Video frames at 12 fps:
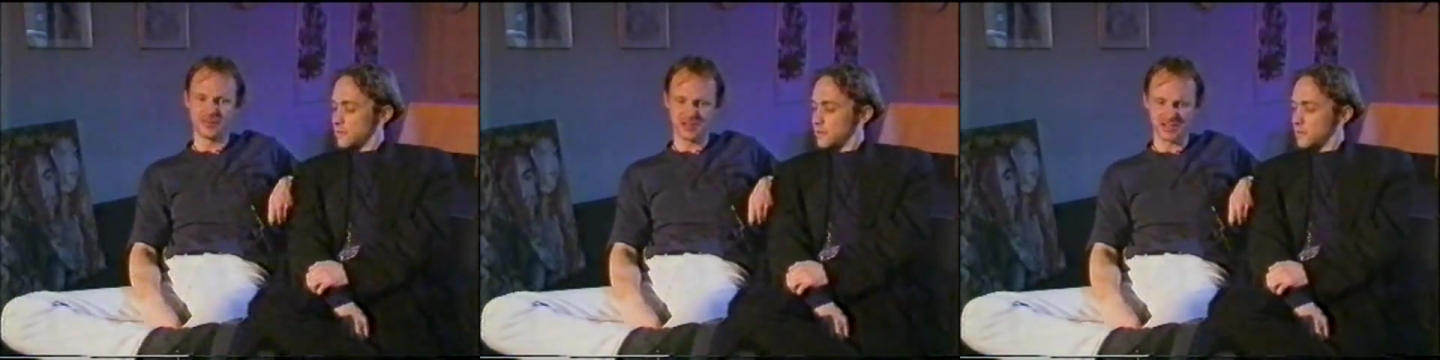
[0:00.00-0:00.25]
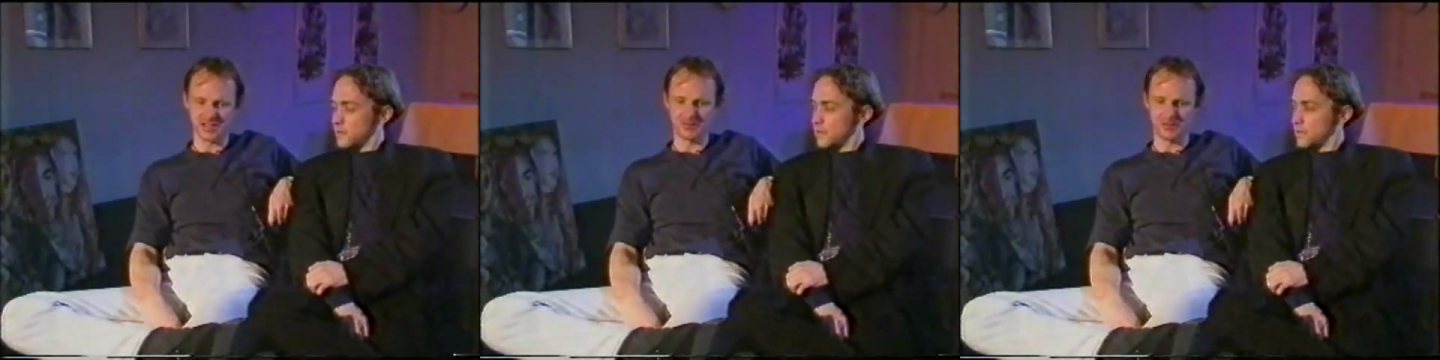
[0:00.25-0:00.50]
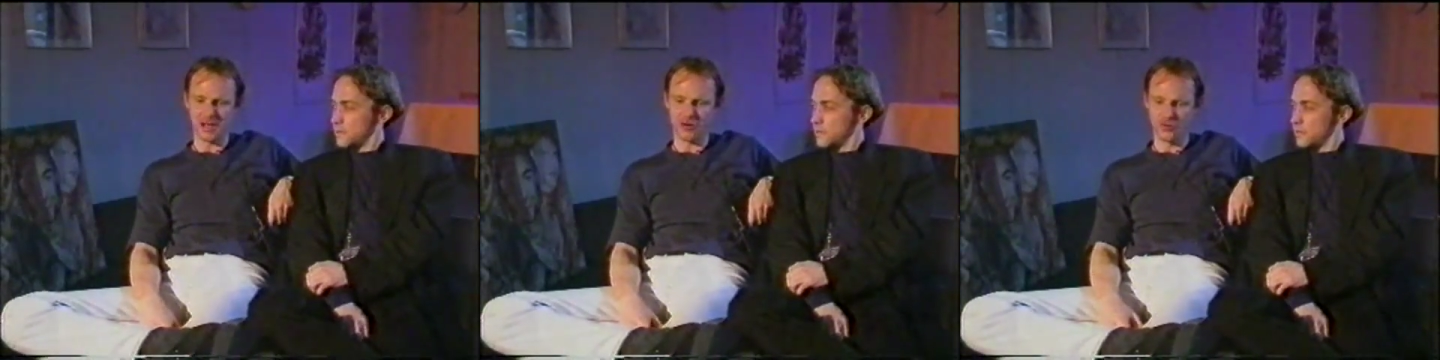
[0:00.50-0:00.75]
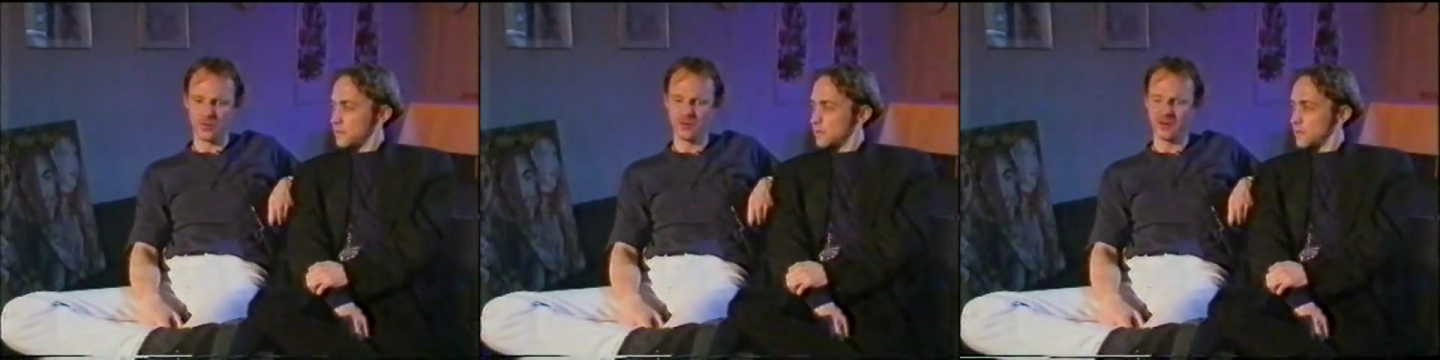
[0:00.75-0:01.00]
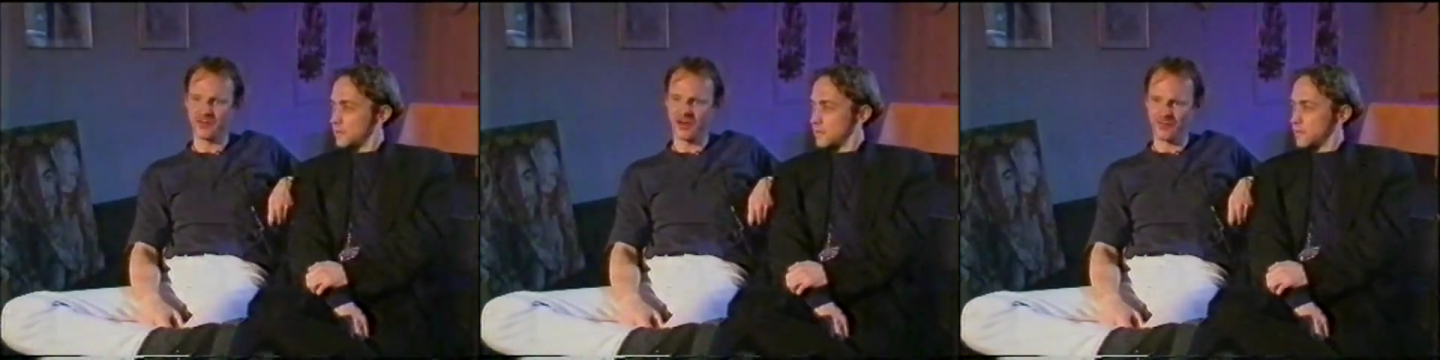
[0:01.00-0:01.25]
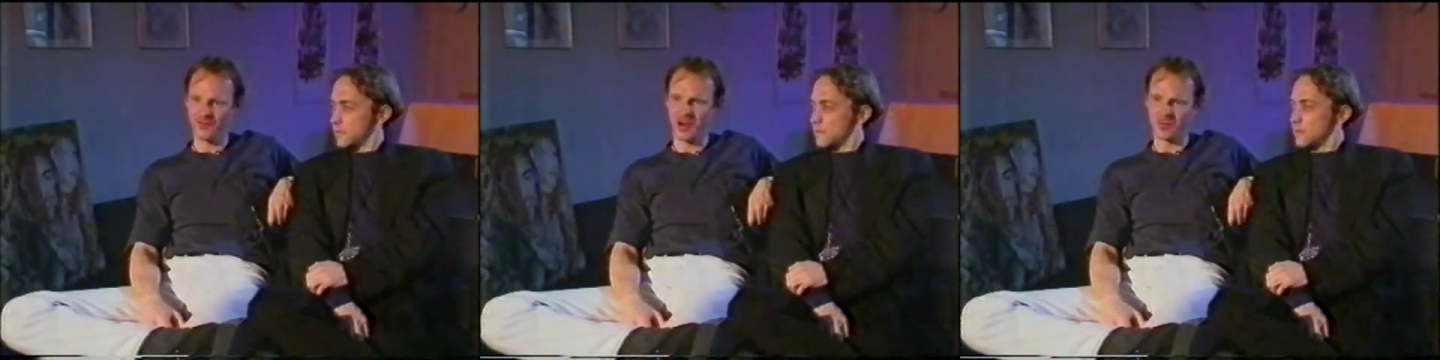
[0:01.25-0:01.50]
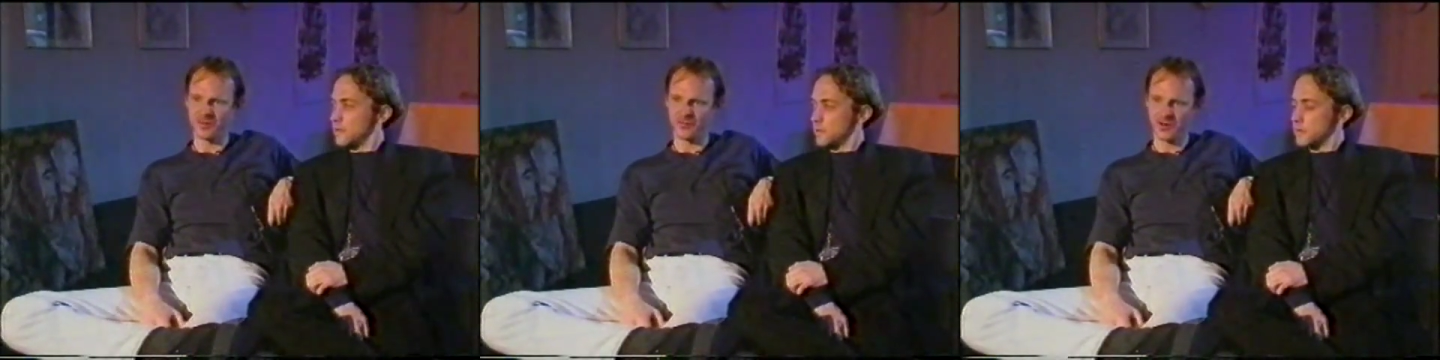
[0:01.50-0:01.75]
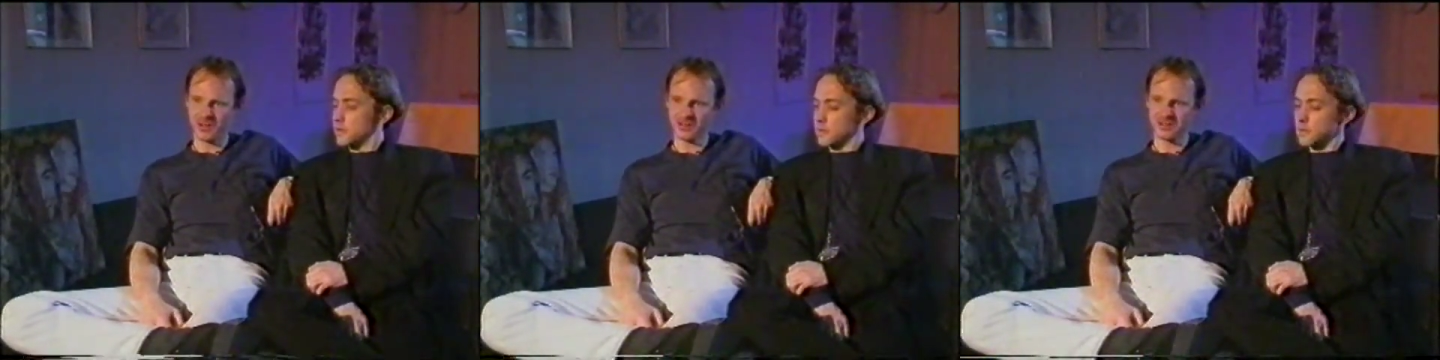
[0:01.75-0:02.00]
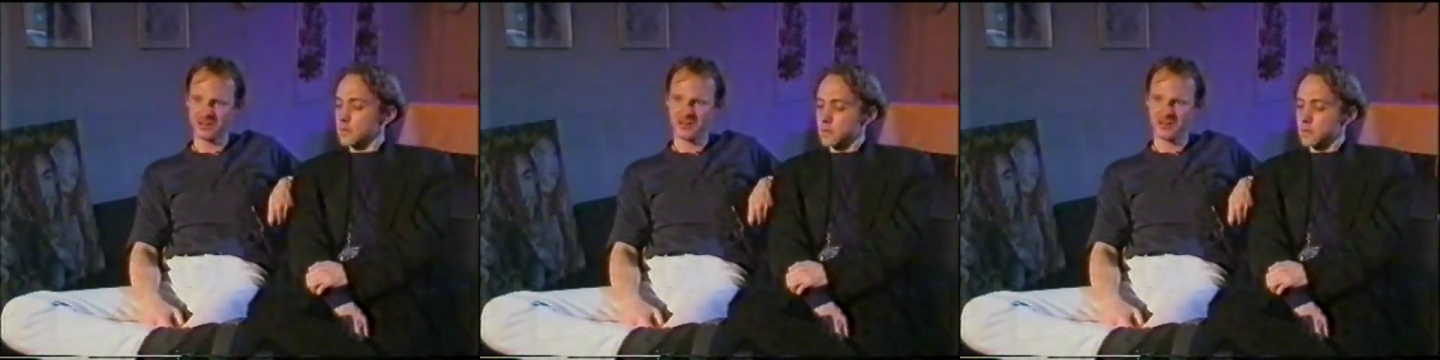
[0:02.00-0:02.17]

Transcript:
Speaker 1: is I sit back home with the family and friends.